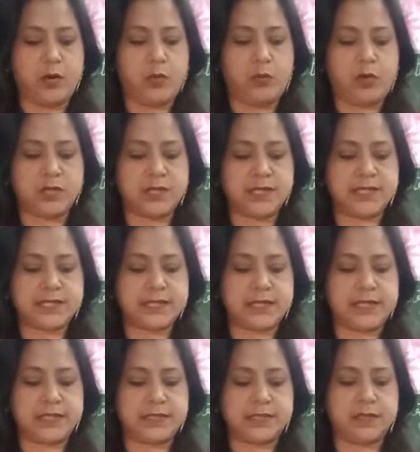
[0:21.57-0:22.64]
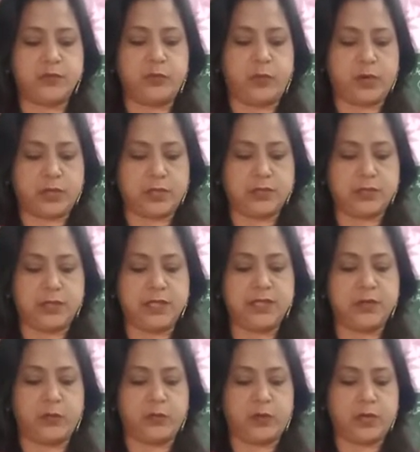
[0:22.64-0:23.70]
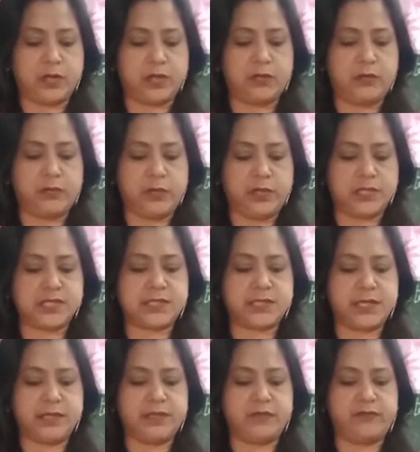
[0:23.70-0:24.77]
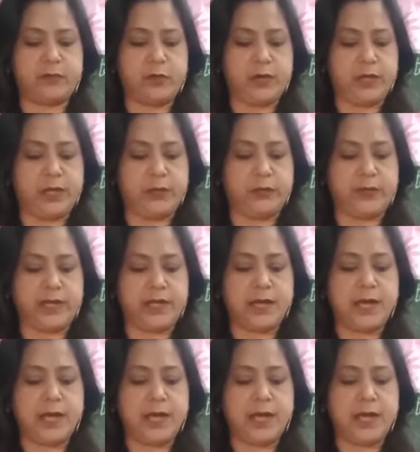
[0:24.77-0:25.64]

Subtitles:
Water is cleansed in the water works in the following way: